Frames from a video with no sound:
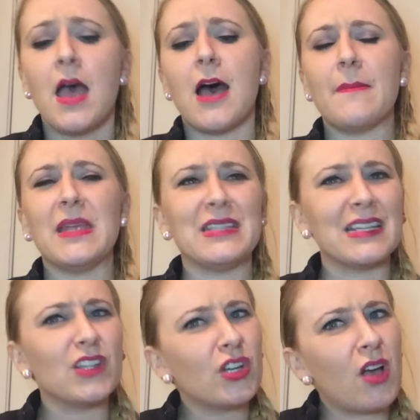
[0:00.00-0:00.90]
It
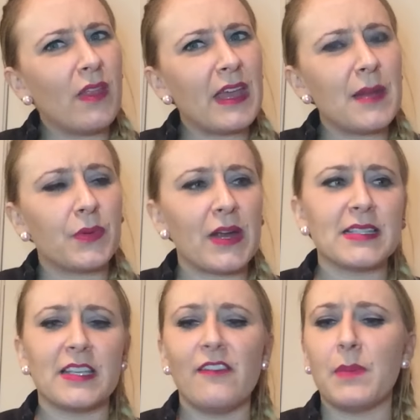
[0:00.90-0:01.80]
didn't look all that
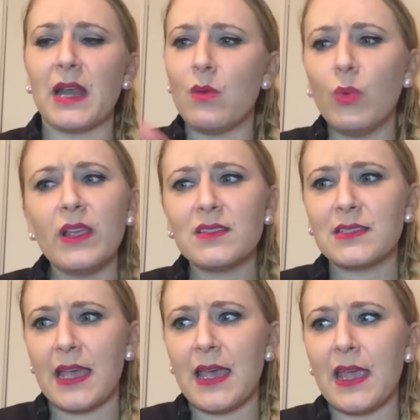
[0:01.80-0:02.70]
impressive, but I will
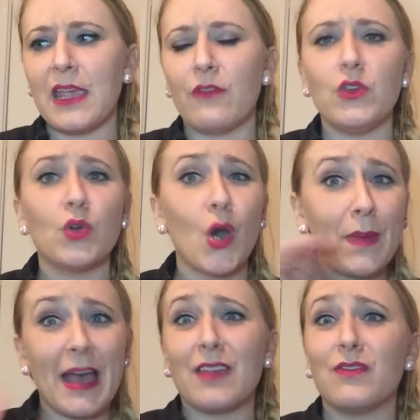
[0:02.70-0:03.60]
say if you go
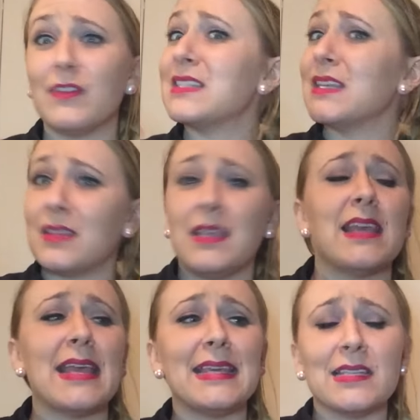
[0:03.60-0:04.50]
back and visit the
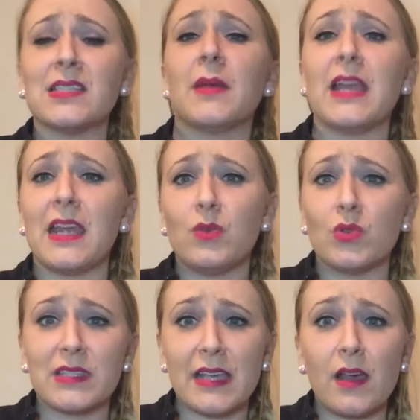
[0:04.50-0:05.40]
Yankee
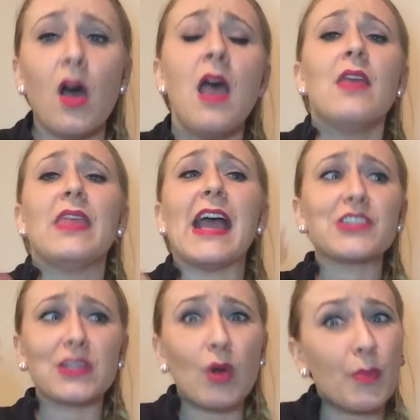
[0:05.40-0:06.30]
semi-annual sale, they
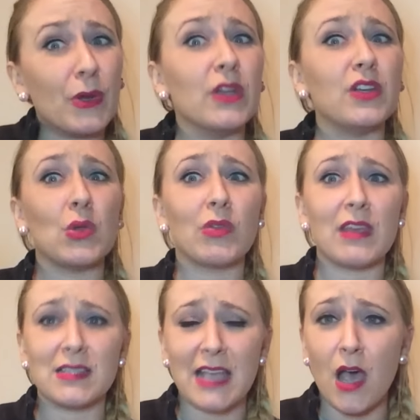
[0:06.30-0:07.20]
actually will put new
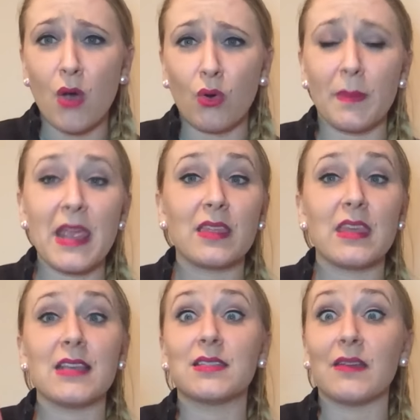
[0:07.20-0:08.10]
things out or make things